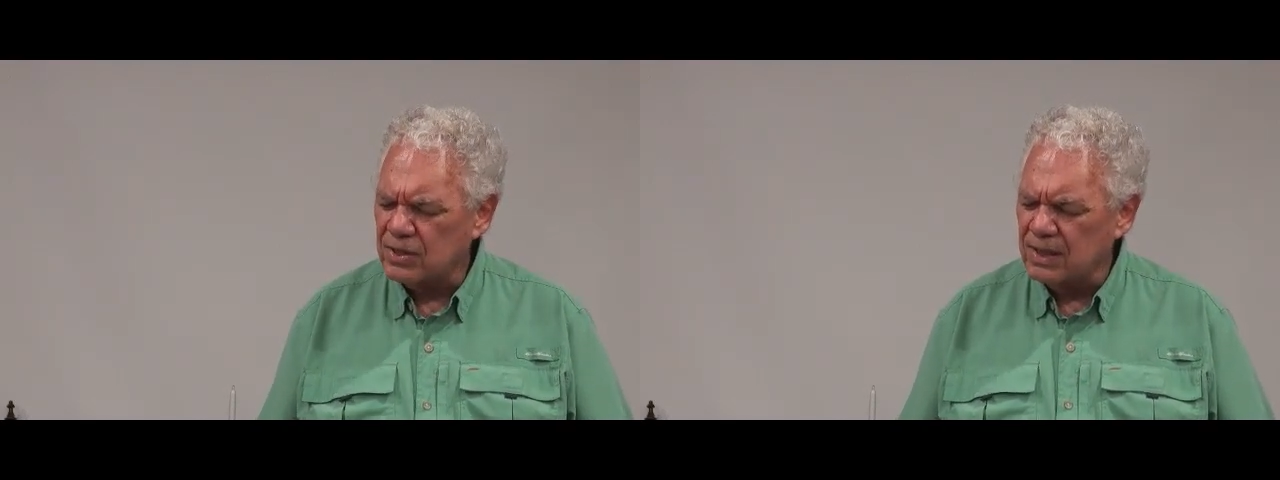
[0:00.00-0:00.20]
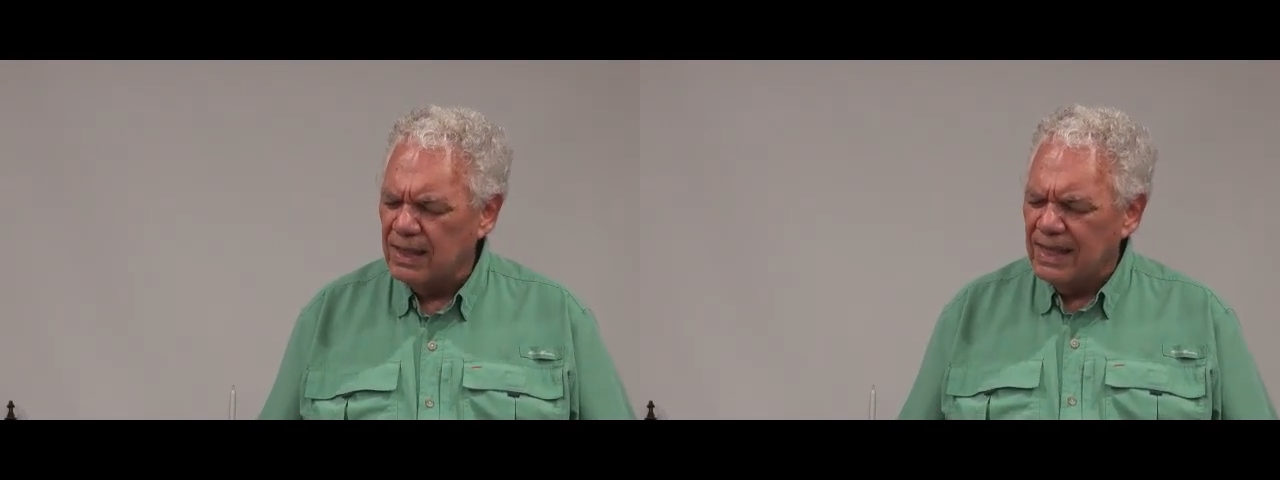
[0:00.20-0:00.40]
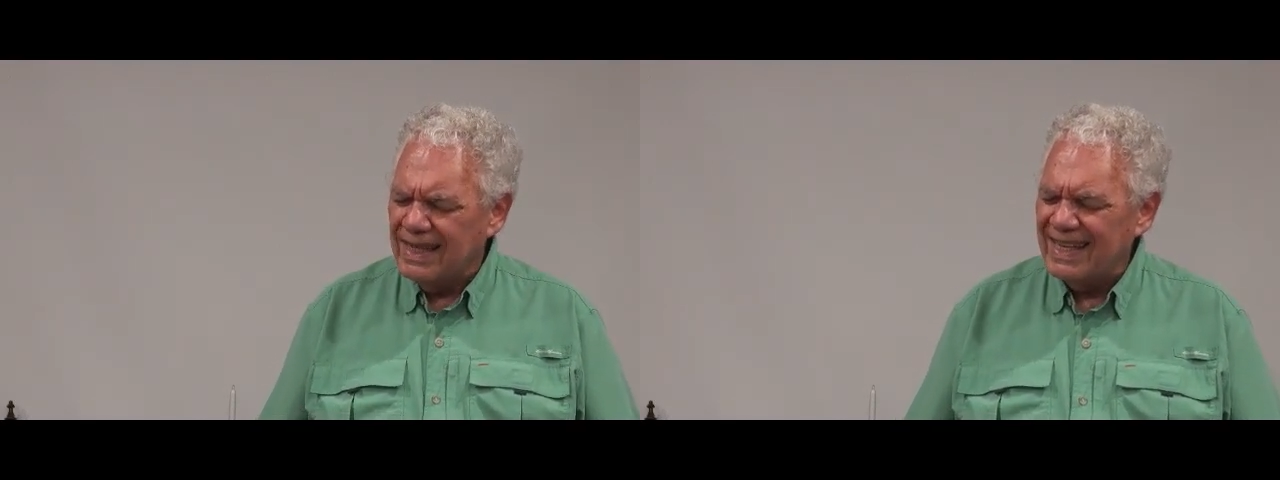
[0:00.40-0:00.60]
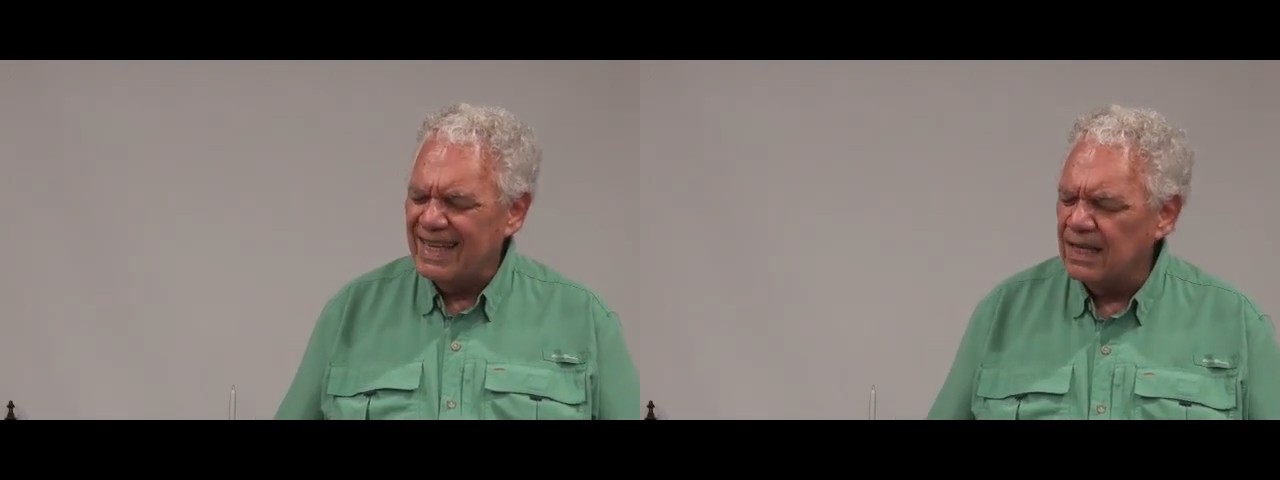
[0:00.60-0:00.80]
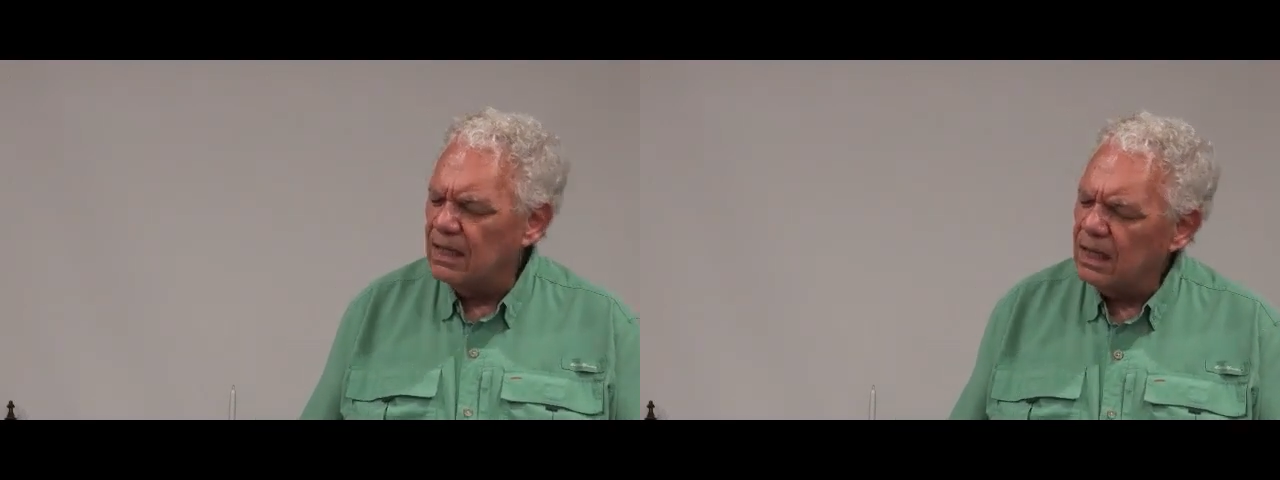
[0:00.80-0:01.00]

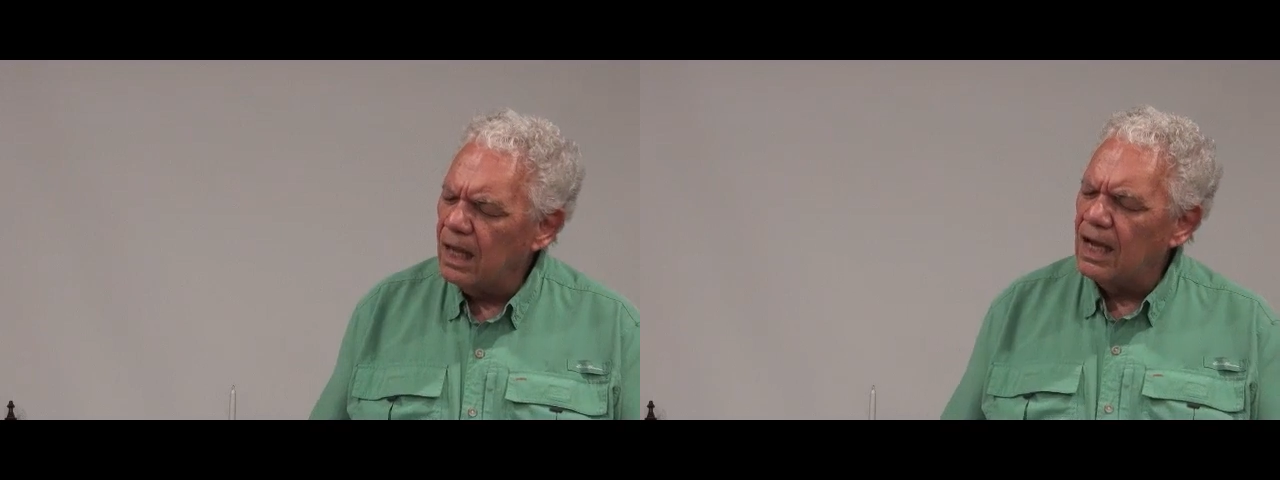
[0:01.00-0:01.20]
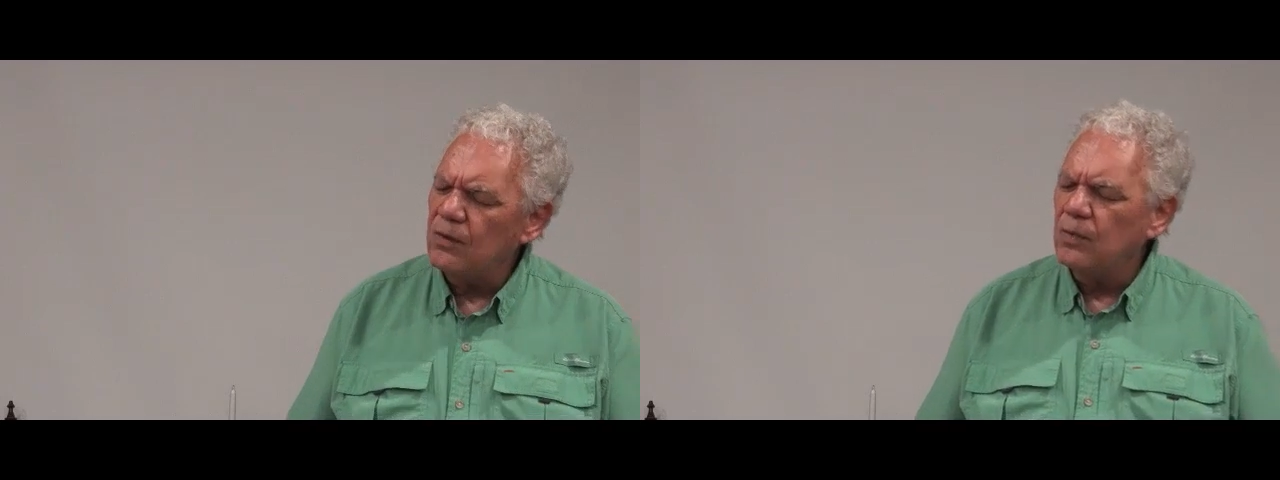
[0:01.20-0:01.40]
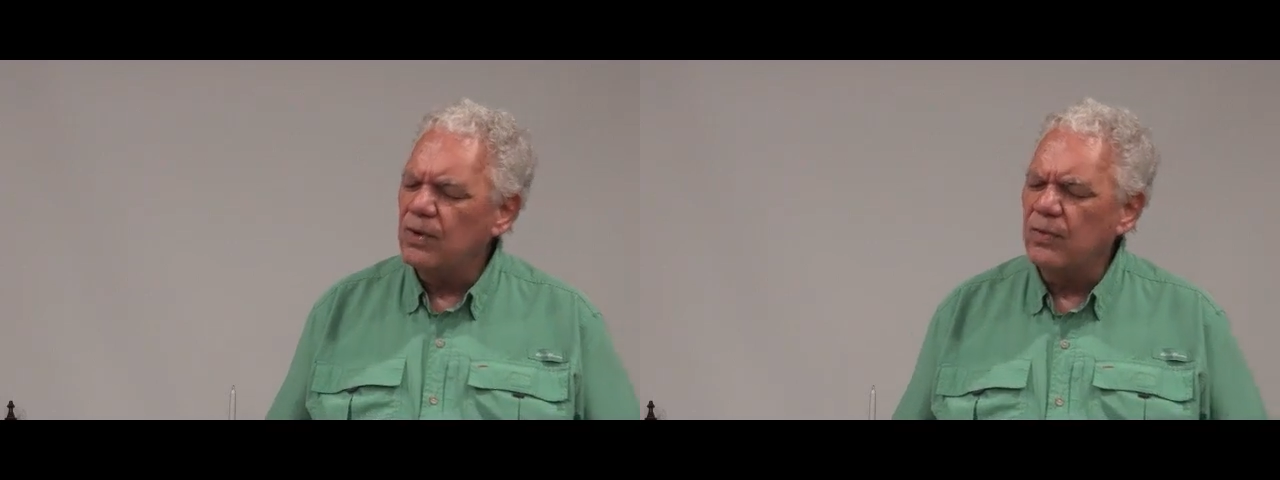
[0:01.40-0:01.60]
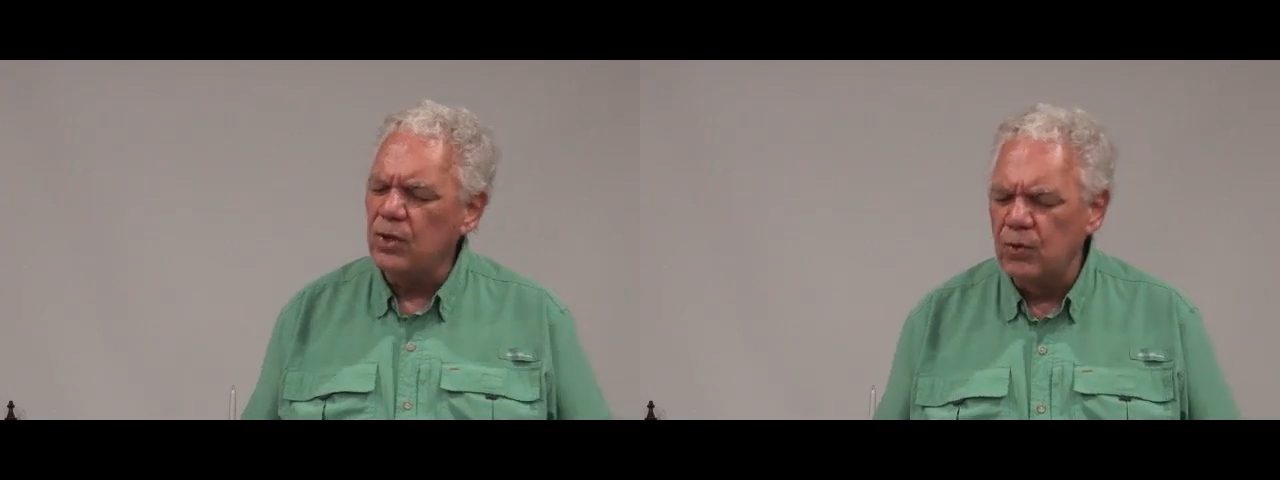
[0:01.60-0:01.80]
he became angry.